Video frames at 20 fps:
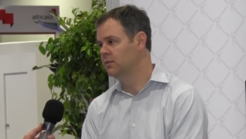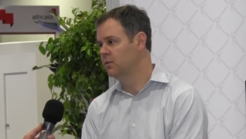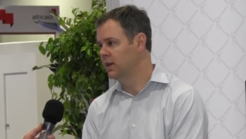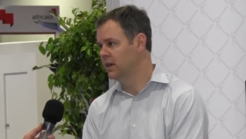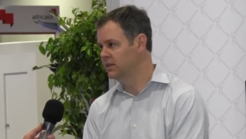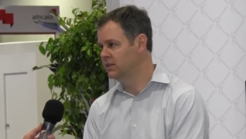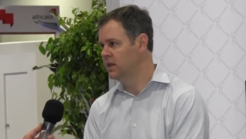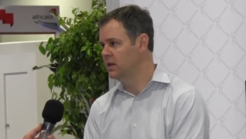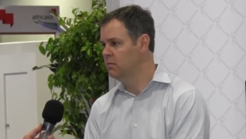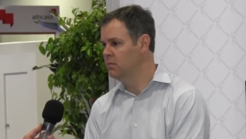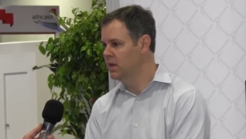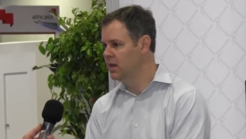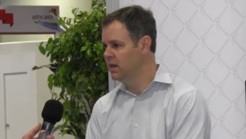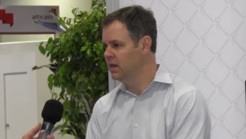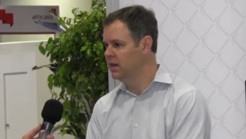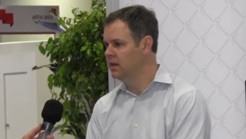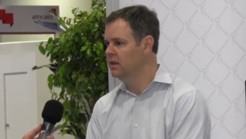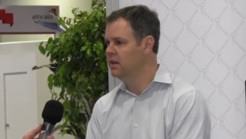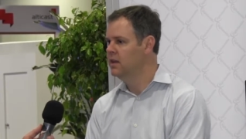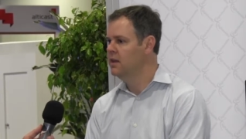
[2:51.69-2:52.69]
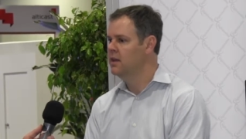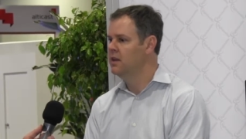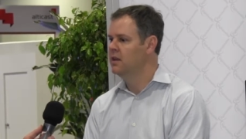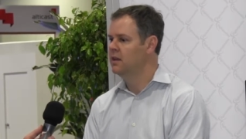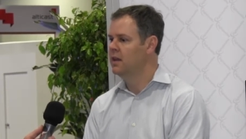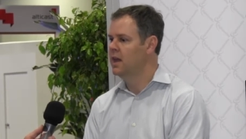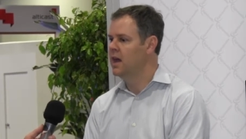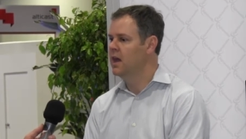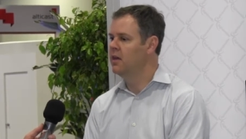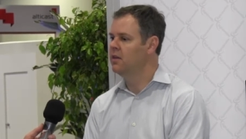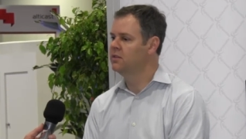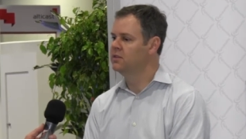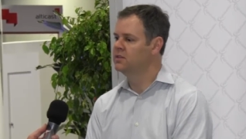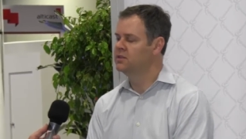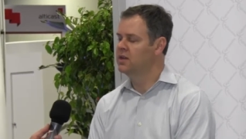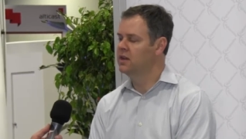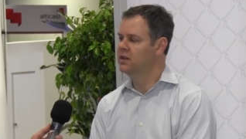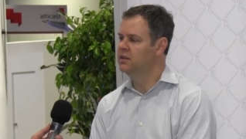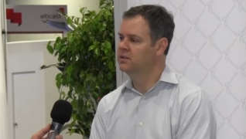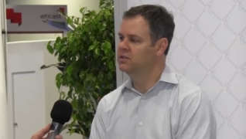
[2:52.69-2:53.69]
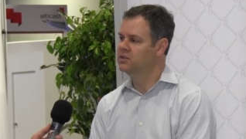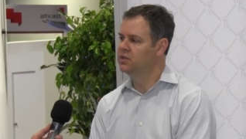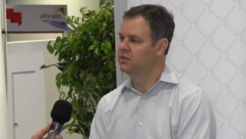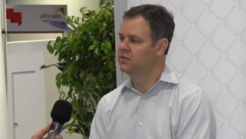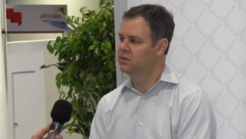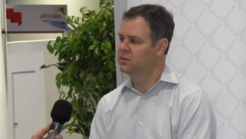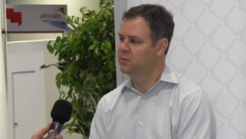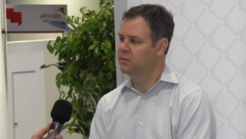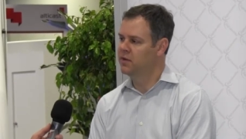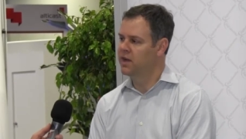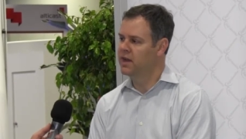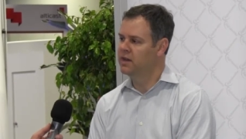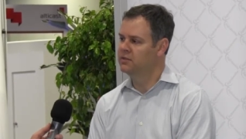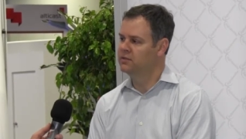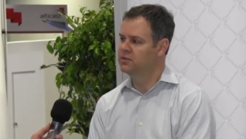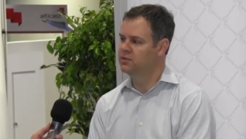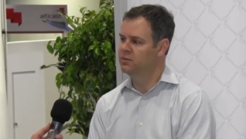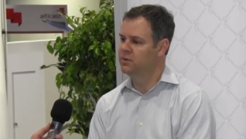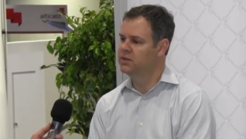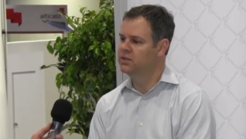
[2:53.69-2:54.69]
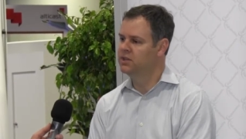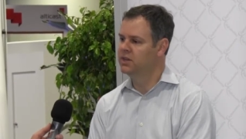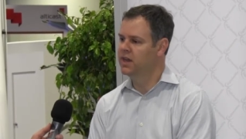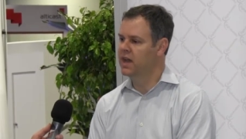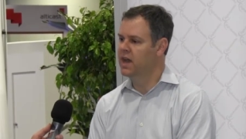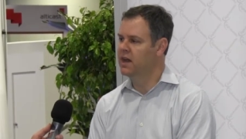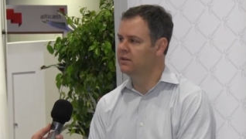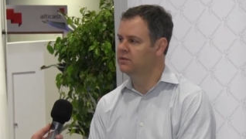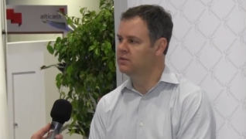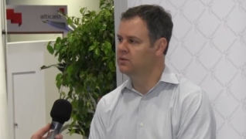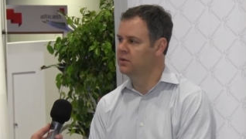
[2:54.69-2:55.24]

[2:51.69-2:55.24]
And when I say many, now all of a sudden service providers are reaching out